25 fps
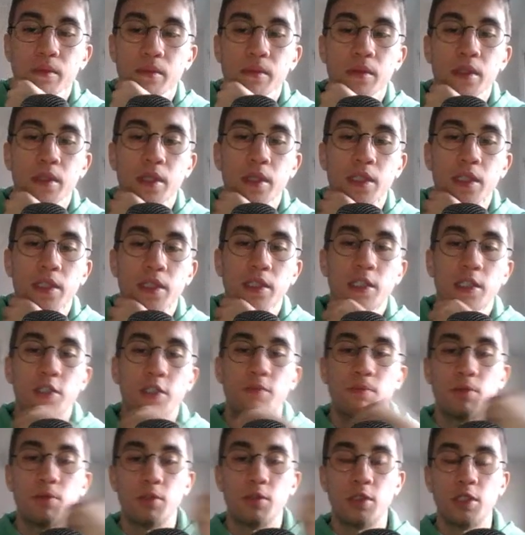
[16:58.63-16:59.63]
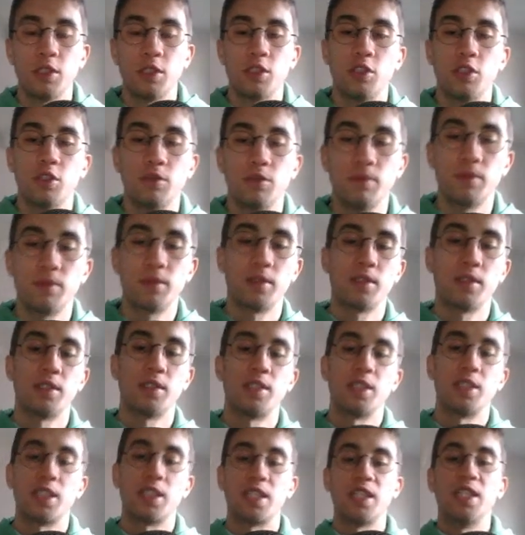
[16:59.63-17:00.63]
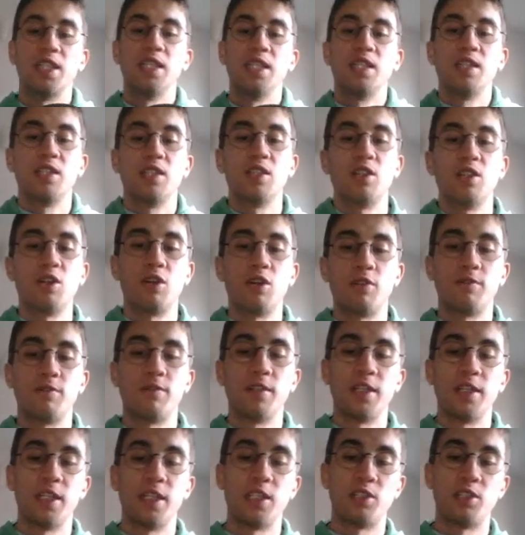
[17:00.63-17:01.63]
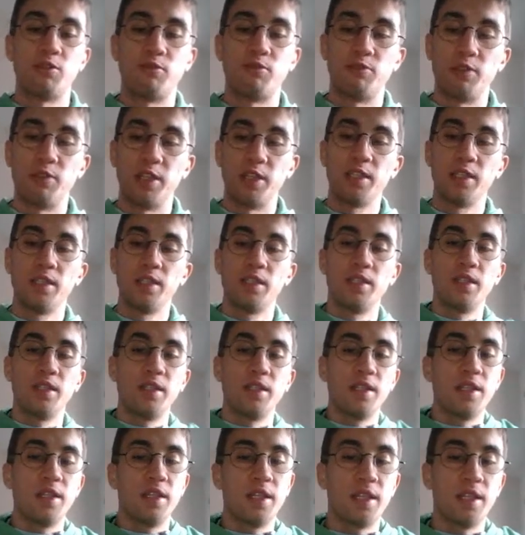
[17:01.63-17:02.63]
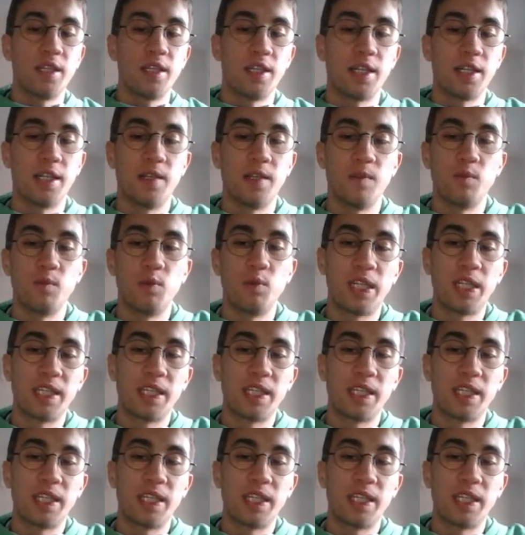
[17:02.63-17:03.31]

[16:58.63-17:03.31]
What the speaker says: in this position the king of h3, and we can